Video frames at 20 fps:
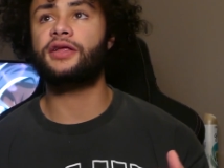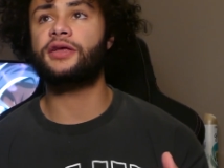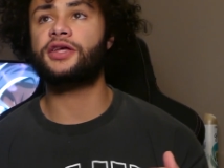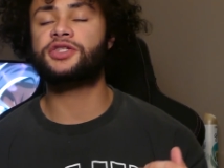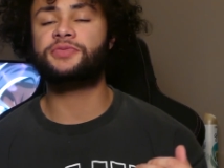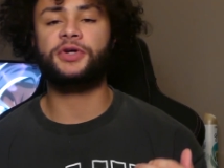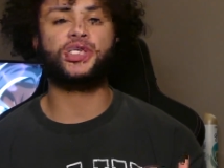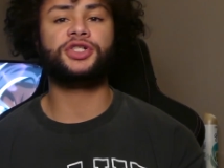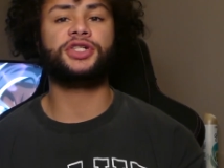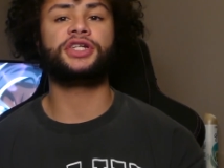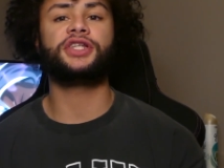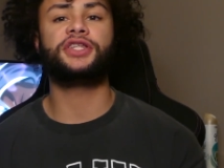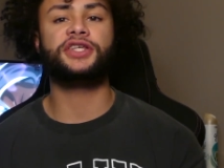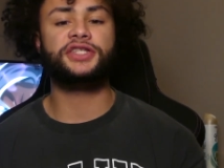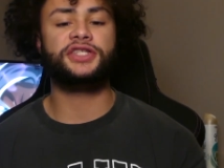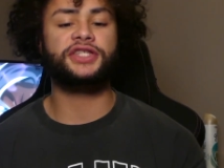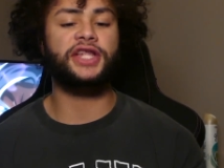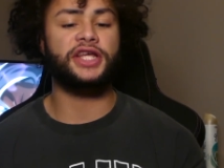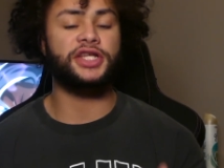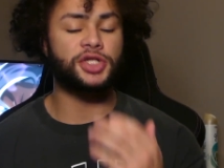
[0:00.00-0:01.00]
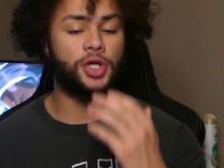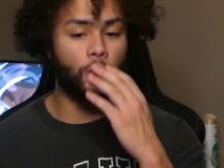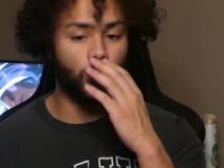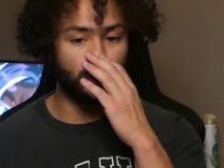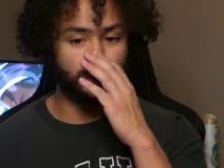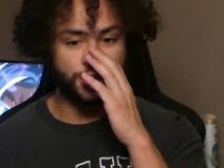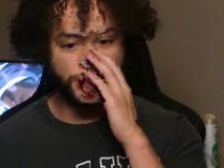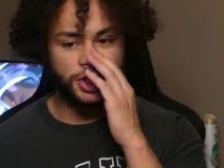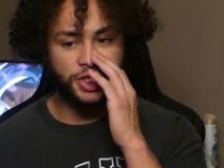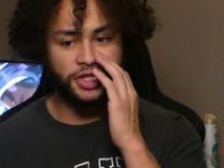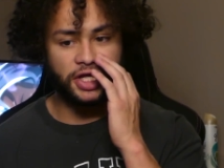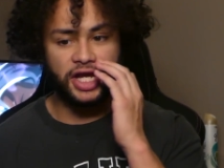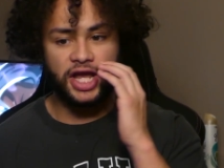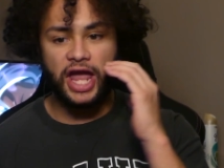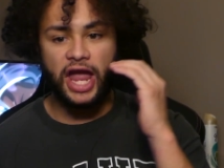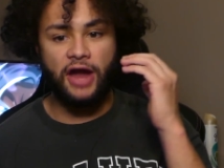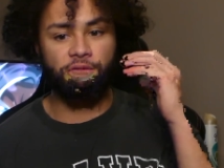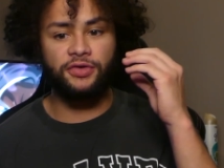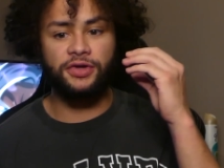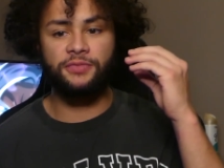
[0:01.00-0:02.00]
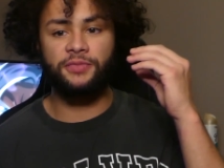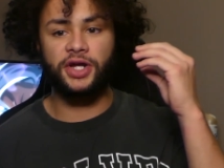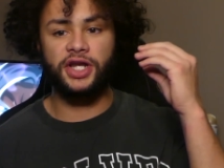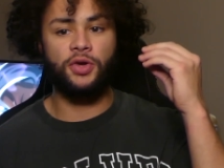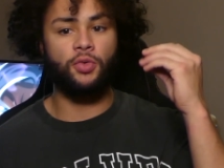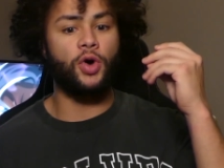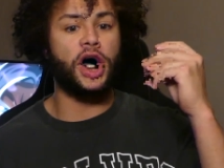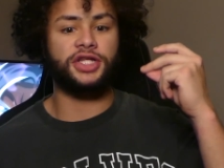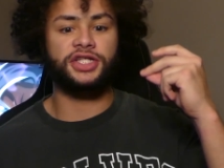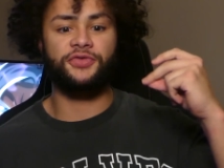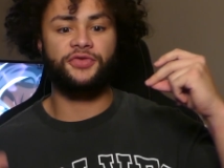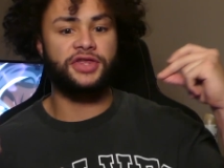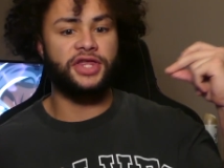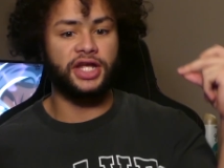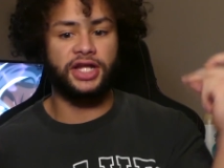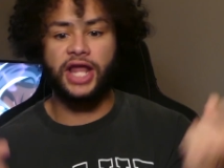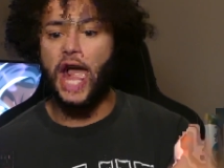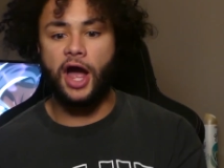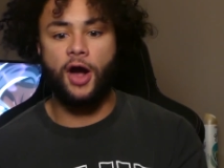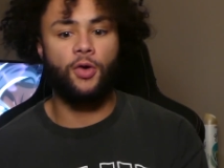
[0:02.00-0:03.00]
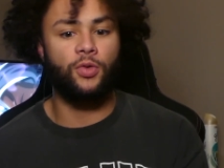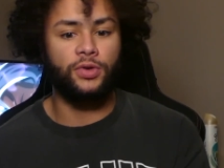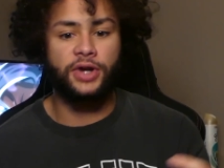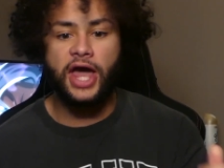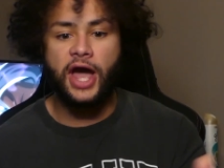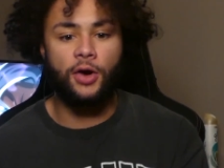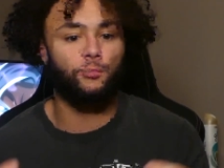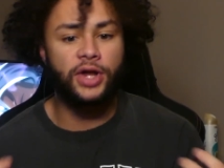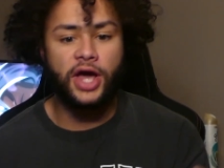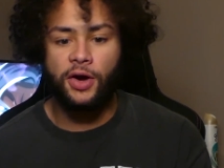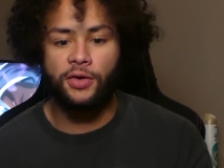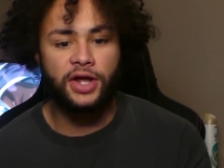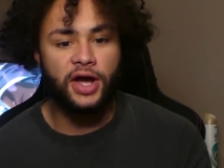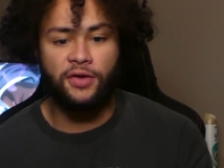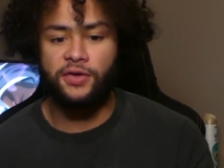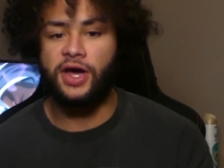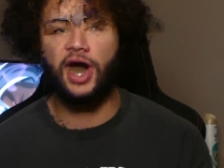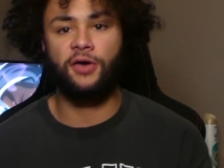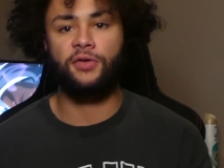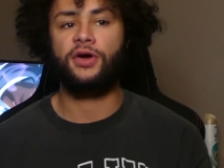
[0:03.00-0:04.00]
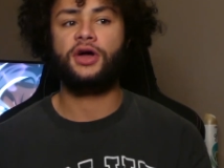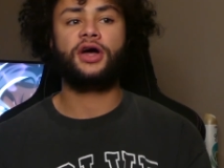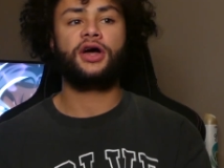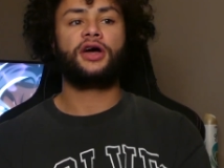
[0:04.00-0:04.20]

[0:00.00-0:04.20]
especially in this day's culture, like everybody wants everything now. Now.